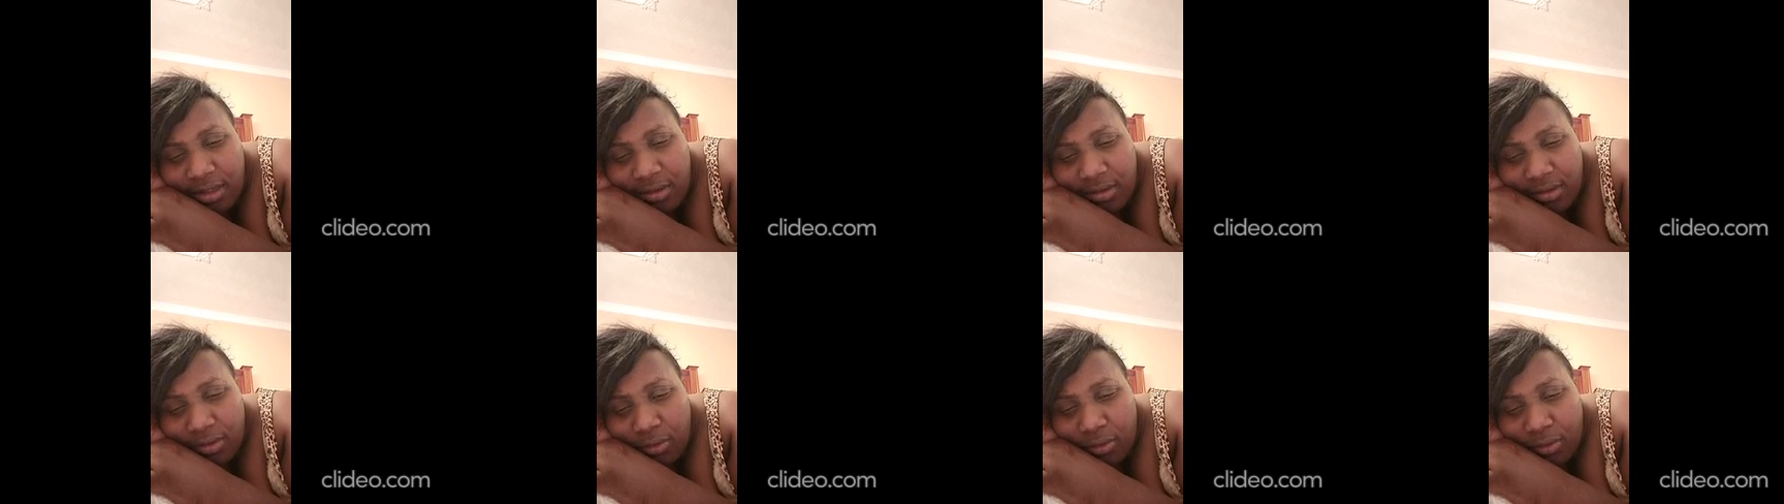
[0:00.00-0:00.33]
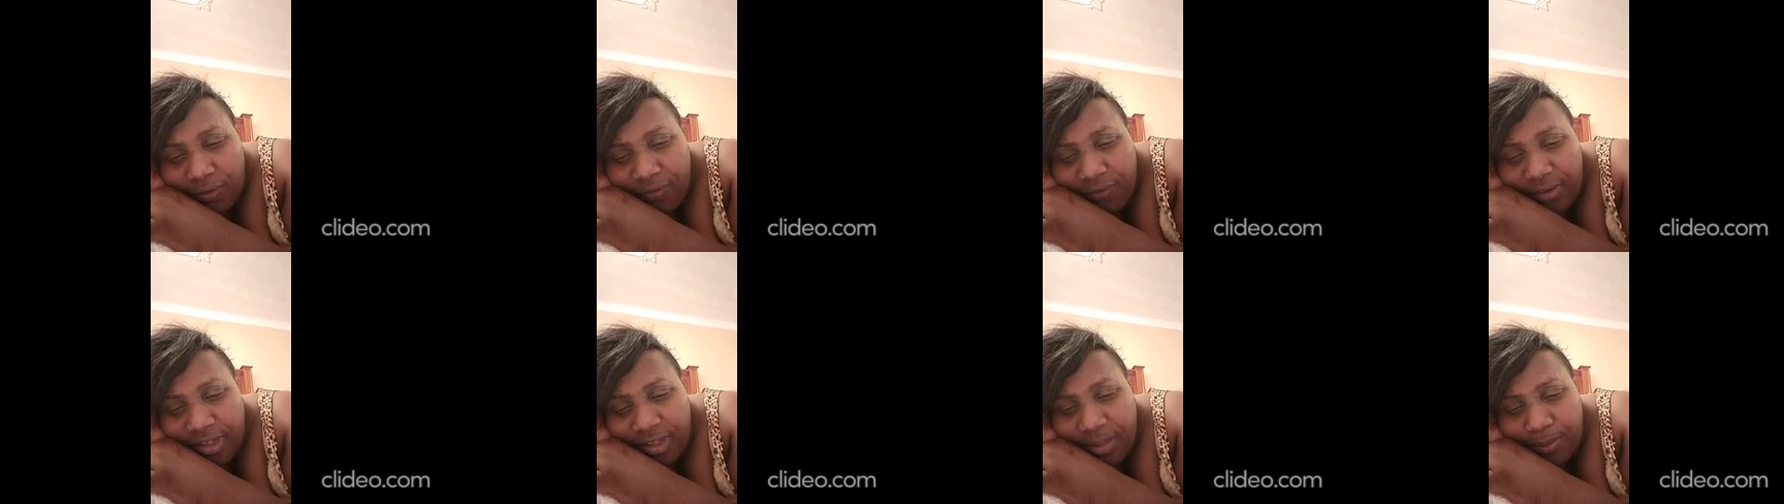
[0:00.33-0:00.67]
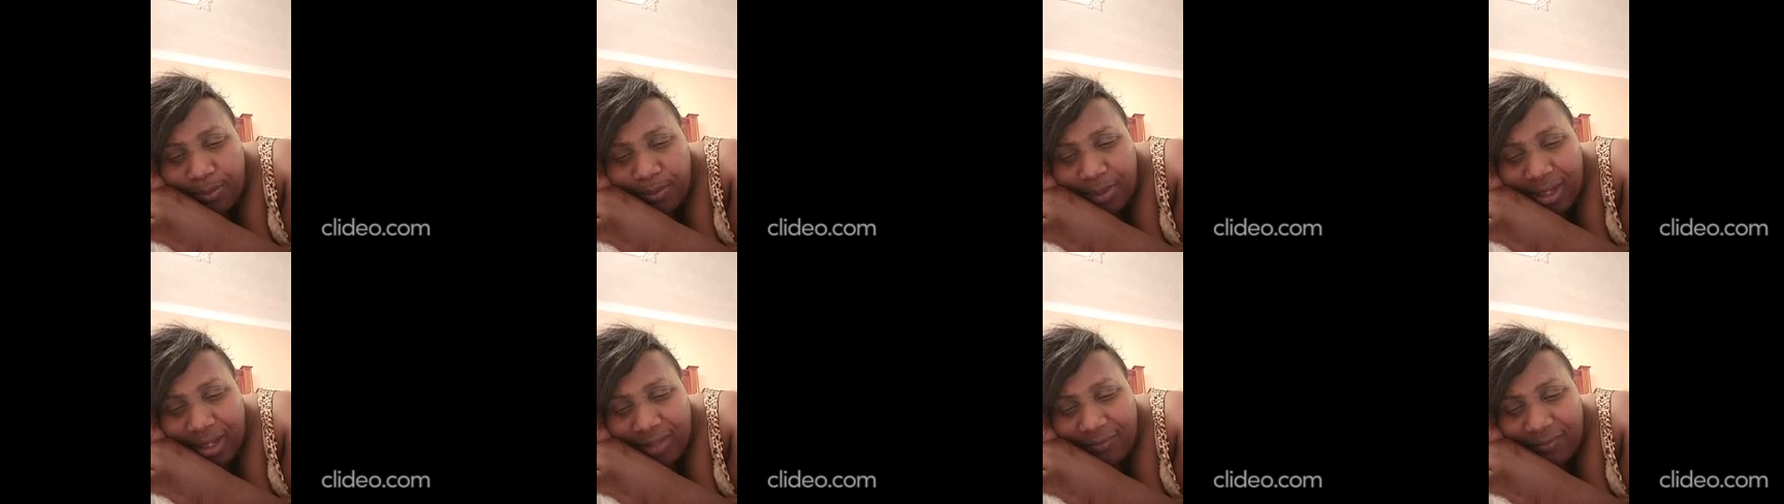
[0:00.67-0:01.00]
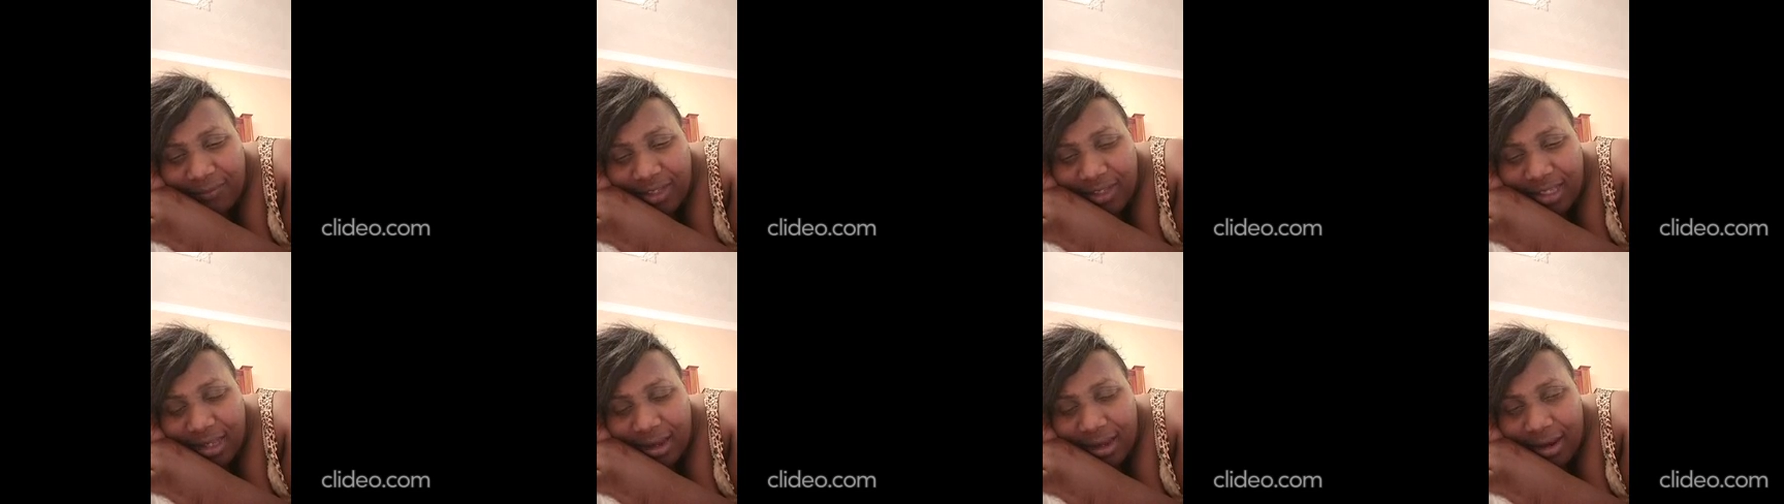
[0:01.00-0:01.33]
Sophie the plan
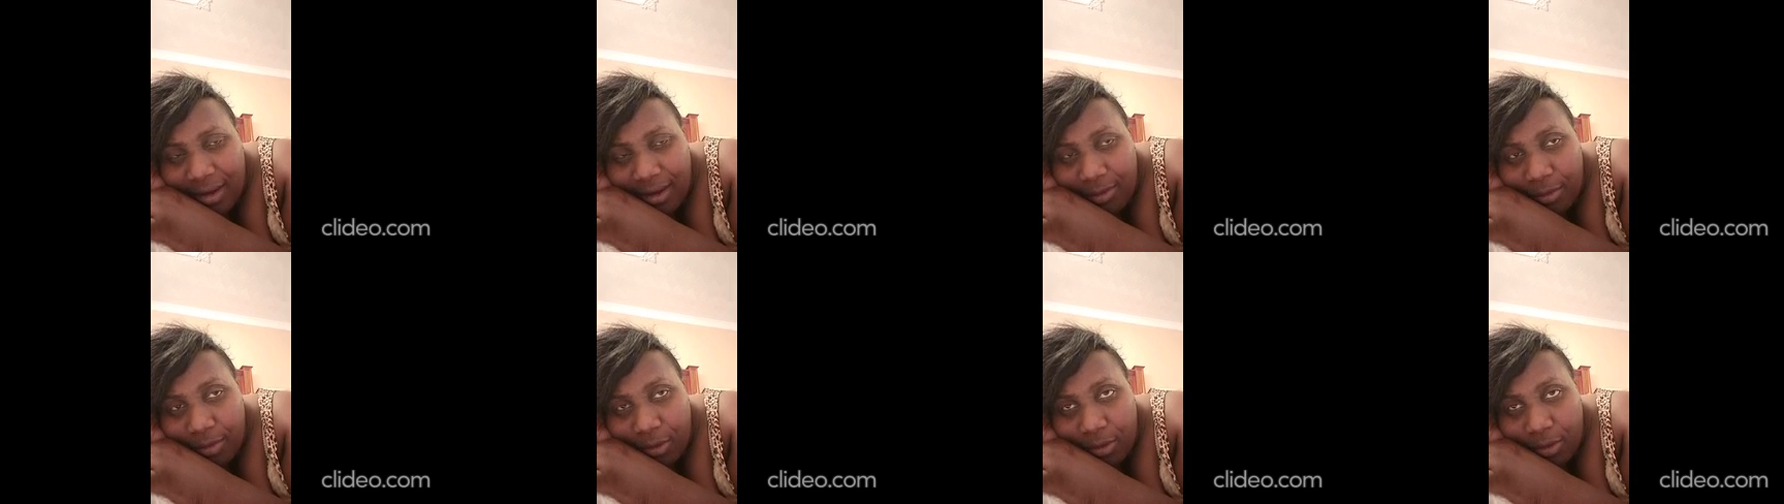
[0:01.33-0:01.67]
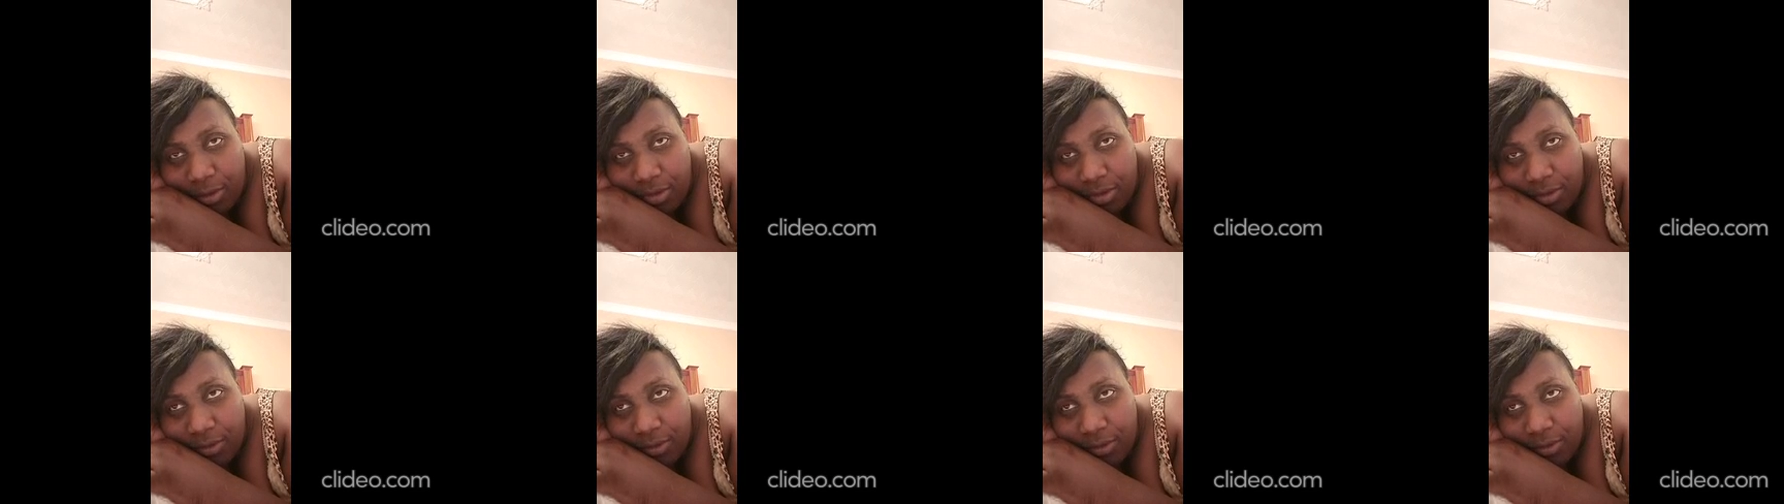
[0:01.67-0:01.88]
to carry him out.